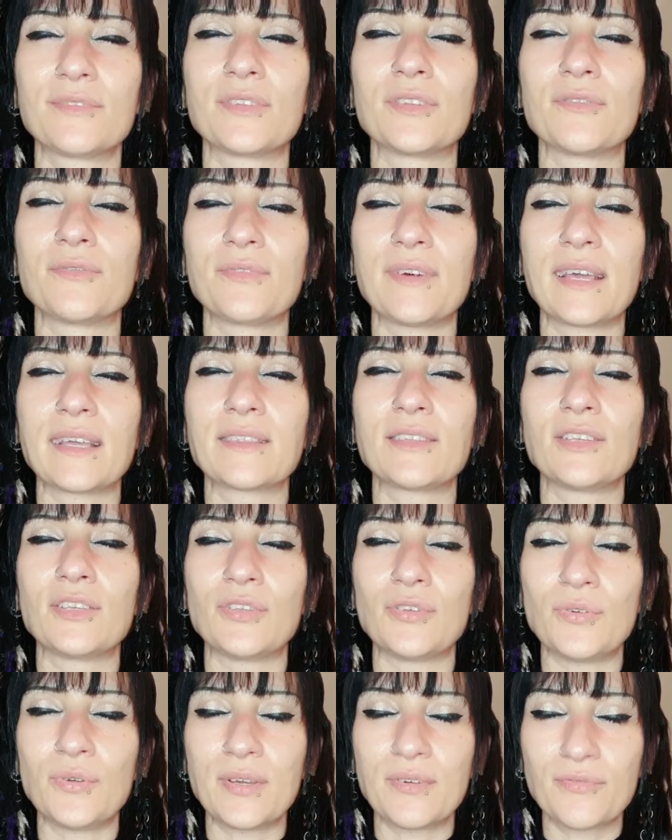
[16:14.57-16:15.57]
for the fact
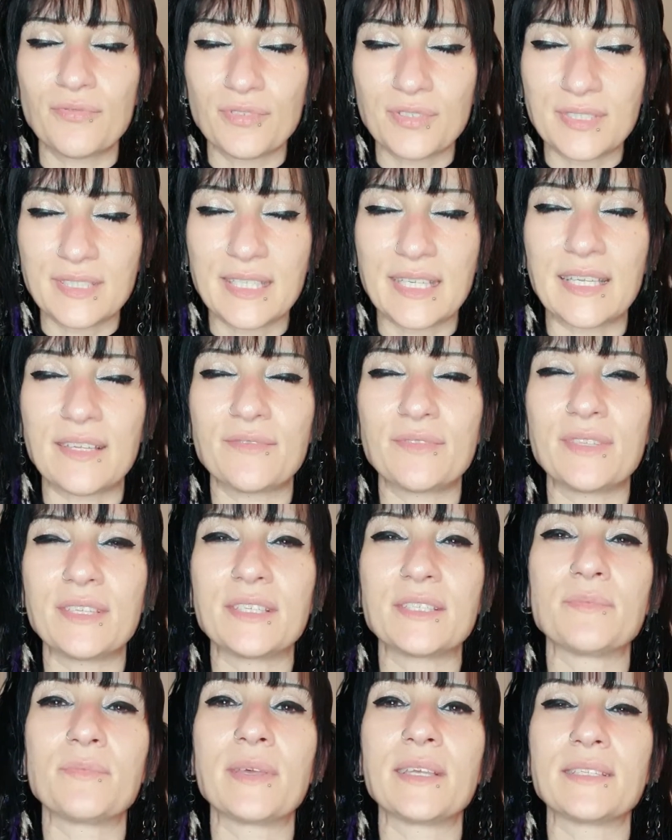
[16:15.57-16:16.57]
that you have received
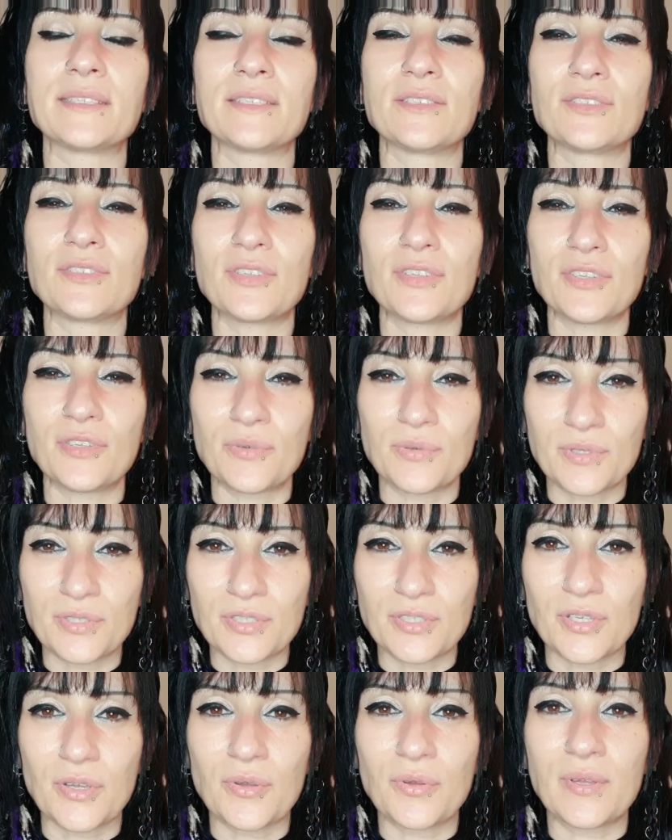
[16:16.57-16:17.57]
this message that you are
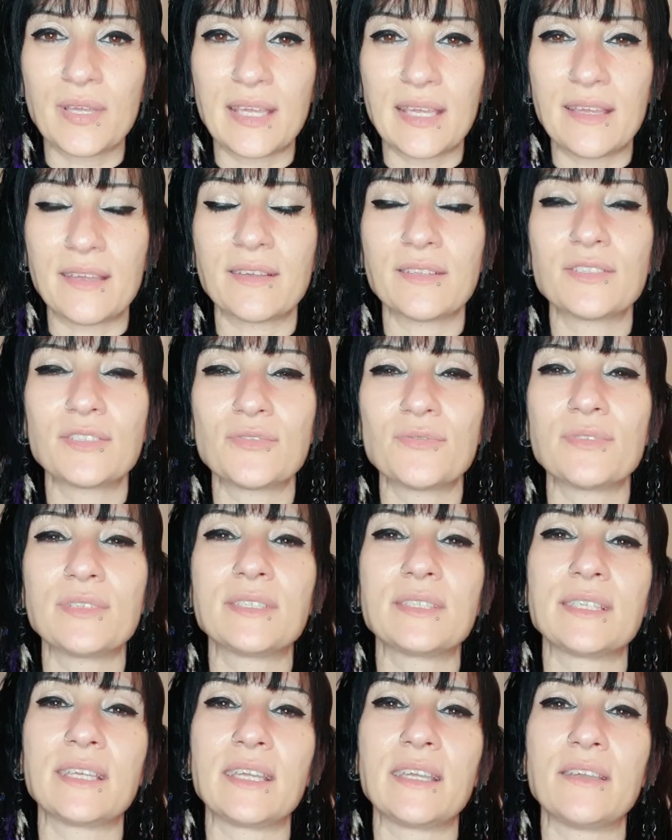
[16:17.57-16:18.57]
so eager to
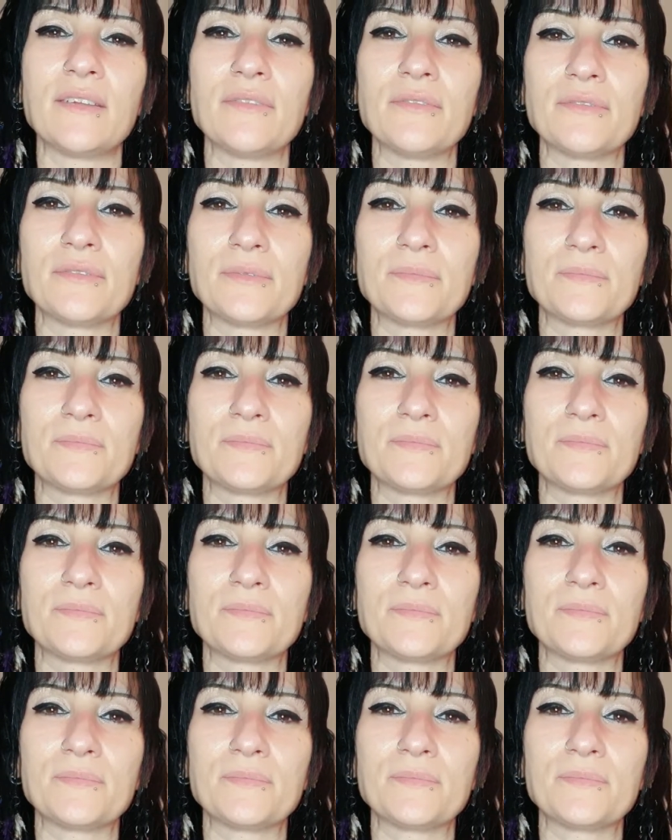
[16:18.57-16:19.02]
receive.